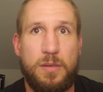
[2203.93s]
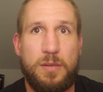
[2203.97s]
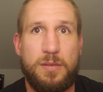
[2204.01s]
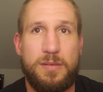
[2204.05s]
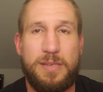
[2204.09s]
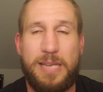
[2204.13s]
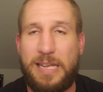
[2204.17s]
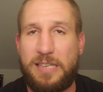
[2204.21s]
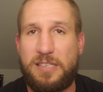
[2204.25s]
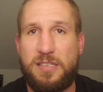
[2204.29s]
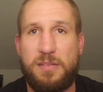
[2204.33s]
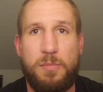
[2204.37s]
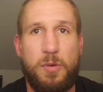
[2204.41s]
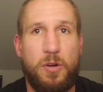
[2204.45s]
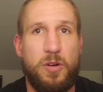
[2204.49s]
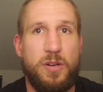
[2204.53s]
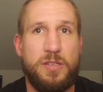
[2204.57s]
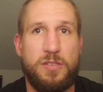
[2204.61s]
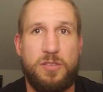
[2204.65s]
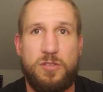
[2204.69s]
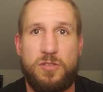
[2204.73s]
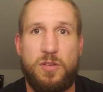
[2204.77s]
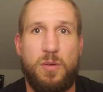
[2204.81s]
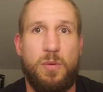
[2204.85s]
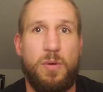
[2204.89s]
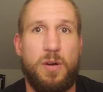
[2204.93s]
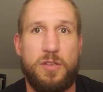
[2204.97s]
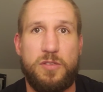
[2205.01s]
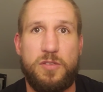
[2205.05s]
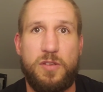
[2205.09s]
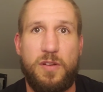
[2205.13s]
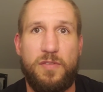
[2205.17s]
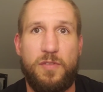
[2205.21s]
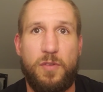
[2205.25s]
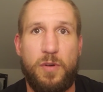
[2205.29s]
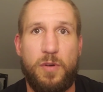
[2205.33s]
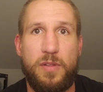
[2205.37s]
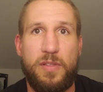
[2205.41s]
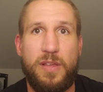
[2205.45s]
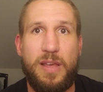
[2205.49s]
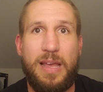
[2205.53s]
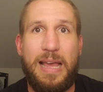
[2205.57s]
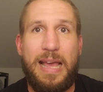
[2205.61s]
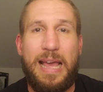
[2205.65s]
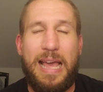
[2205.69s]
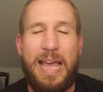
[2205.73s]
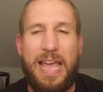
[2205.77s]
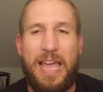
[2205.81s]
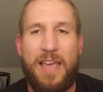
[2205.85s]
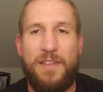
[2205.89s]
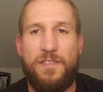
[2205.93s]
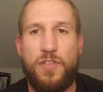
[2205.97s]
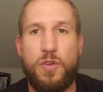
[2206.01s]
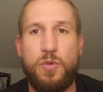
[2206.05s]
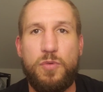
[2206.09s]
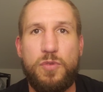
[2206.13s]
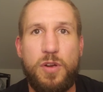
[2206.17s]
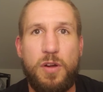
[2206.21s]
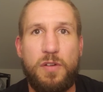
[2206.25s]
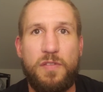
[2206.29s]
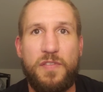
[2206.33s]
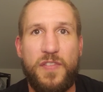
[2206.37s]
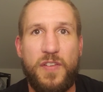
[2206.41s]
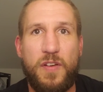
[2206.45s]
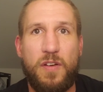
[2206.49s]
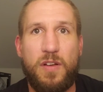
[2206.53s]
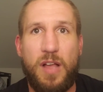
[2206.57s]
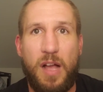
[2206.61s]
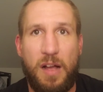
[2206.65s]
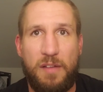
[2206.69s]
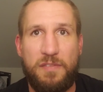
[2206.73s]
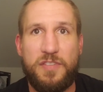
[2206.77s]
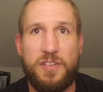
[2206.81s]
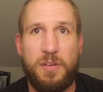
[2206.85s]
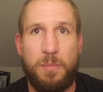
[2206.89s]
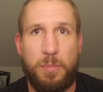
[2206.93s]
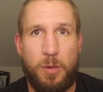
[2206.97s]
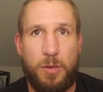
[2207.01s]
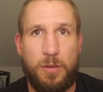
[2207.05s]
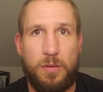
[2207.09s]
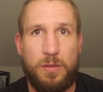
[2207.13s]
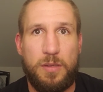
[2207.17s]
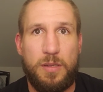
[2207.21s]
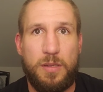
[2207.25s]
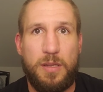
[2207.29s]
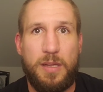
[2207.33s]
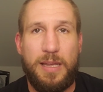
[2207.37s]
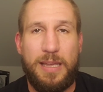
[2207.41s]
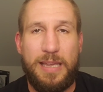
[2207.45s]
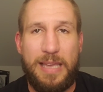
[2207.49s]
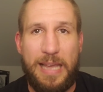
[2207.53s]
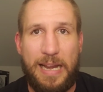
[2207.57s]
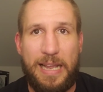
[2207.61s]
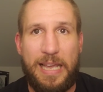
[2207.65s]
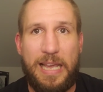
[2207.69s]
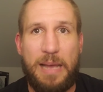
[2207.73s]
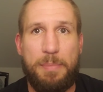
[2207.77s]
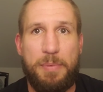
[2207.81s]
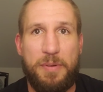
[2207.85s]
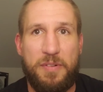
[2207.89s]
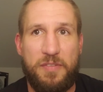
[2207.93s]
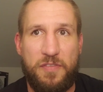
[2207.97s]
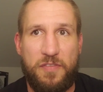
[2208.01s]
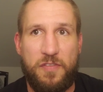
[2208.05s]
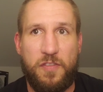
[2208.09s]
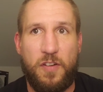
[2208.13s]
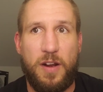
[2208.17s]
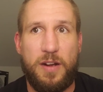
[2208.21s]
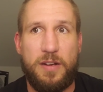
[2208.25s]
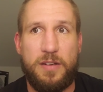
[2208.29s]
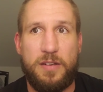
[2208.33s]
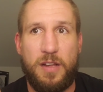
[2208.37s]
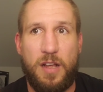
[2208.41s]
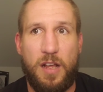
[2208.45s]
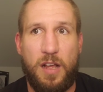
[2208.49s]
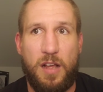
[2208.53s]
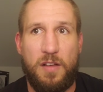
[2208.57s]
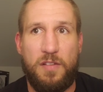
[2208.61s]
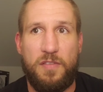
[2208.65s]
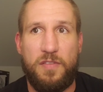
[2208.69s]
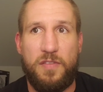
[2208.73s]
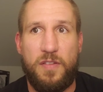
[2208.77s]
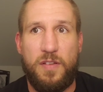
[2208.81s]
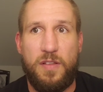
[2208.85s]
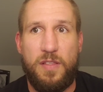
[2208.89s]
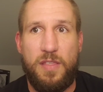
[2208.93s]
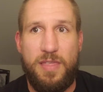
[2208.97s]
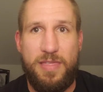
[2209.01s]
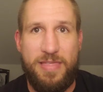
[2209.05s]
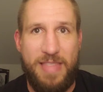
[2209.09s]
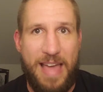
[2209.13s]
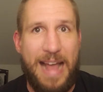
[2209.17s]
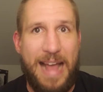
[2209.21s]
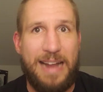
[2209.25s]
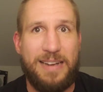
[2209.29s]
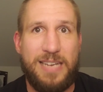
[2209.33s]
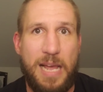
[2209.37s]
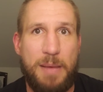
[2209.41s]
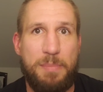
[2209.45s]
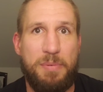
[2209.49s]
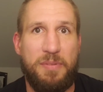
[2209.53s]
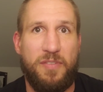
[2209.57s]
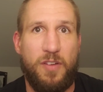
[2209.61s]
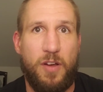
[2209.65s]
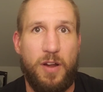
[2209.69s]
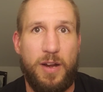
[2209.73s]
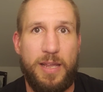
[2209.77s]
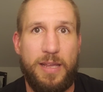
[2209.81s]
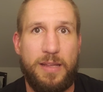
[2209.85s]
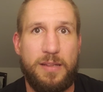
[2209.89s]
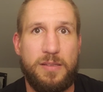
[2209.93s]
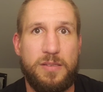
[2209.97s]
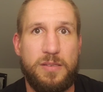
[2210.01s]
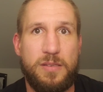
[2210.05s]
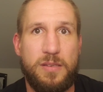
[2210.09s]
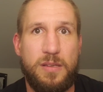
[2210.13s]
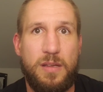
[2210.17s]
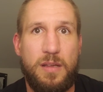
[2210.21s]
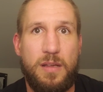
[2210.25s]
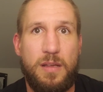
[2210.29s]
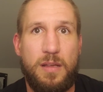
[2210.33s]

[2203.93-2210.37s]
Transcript: testimonies and so on and so forth. If you don't feel comfortable getting up in front of that type of audience